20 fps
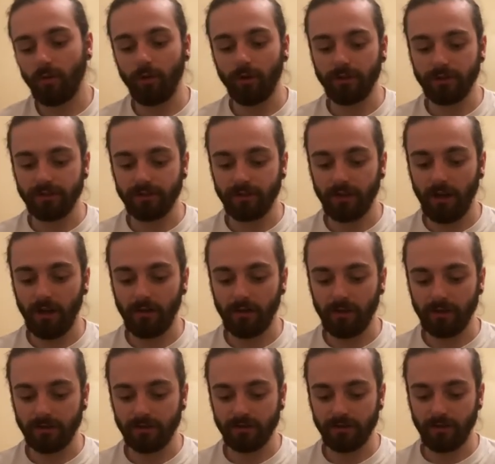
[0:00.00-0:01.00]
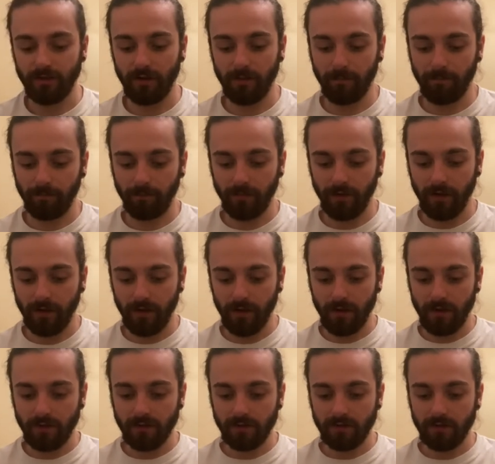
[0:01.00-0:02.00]
start this
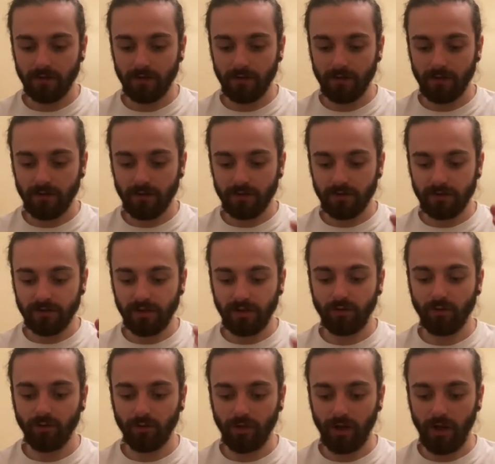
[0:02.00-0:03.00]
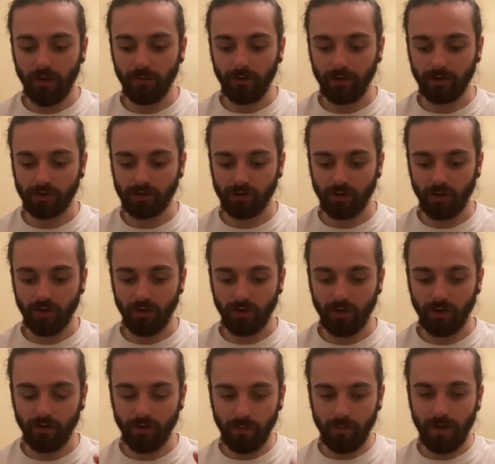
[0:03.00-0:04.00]
single camera shot
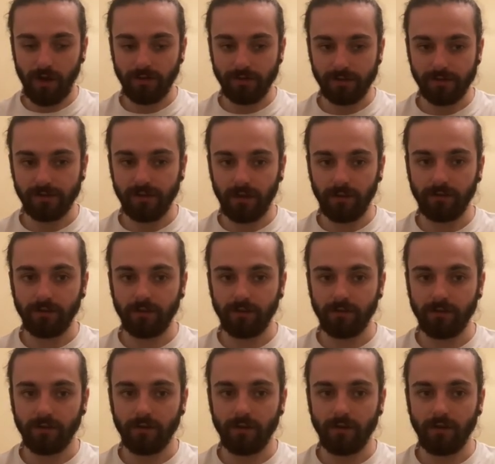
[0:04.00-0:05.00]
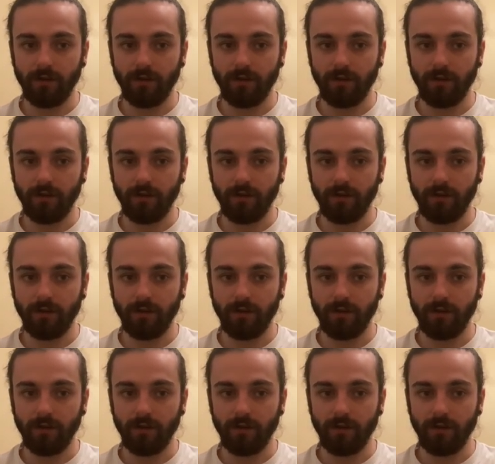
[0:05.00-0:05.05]
on the man standing